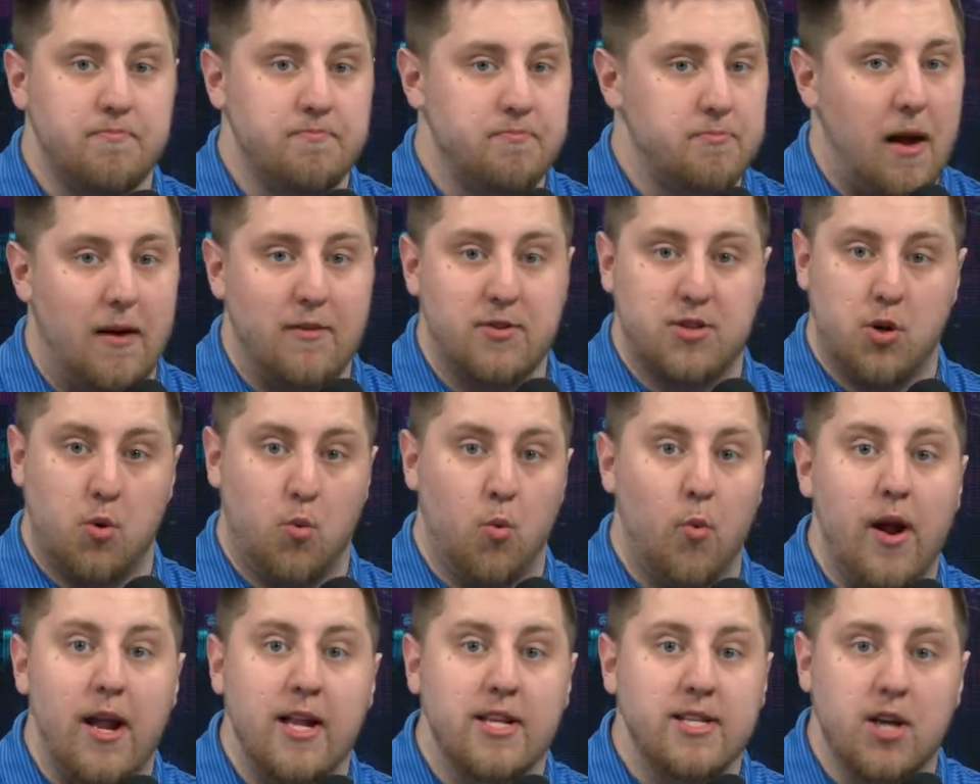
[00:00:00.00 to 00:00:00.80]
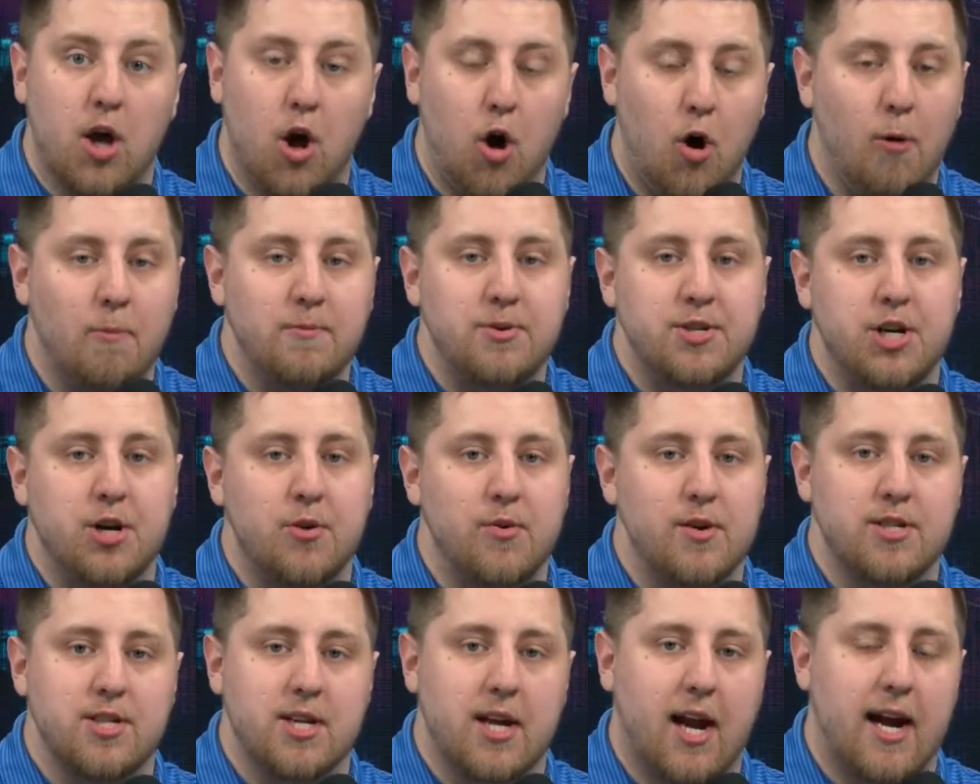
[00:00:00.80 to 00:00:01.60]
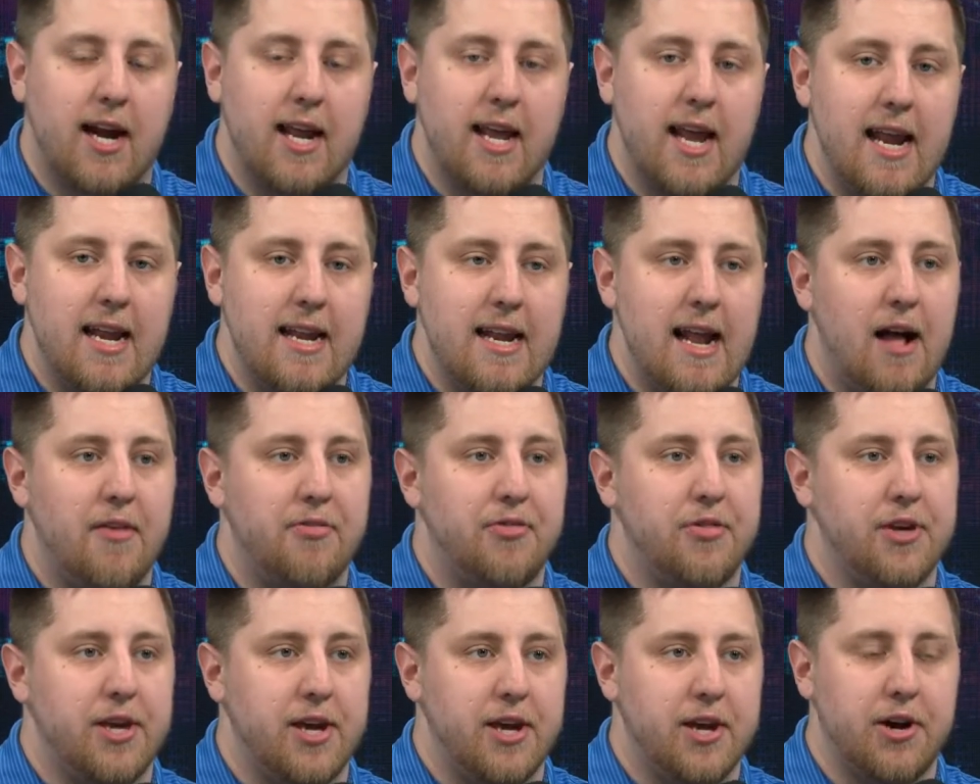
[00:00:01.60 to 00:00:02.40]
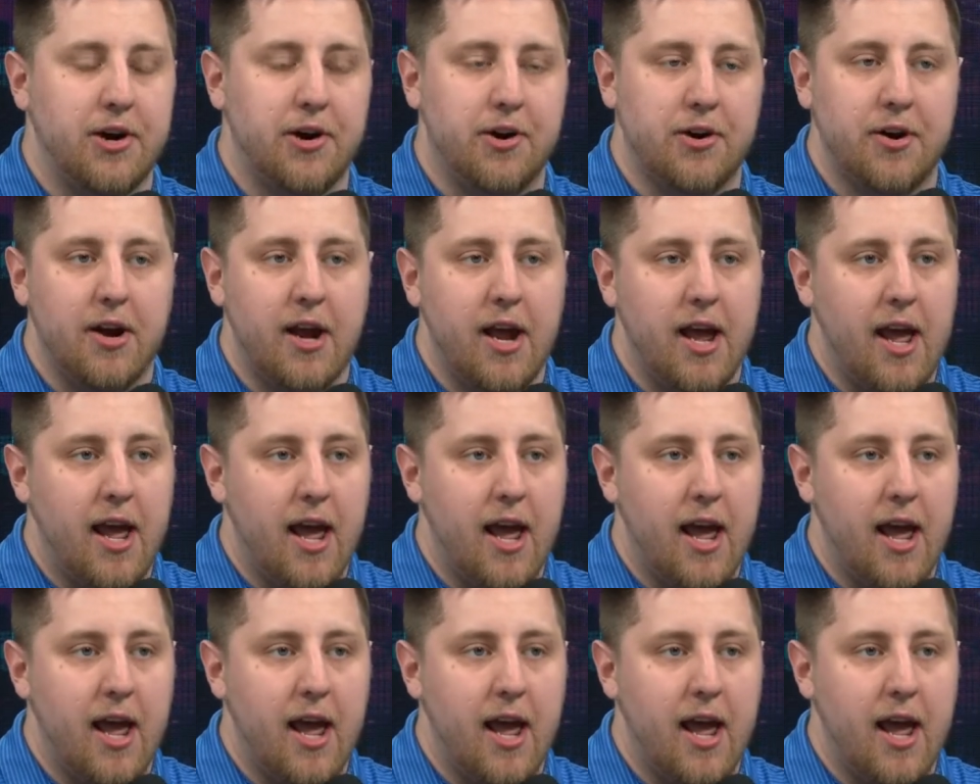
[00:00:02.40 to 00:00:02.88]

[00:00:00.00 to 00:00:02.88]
obviously wins a home series to kind of end out the year.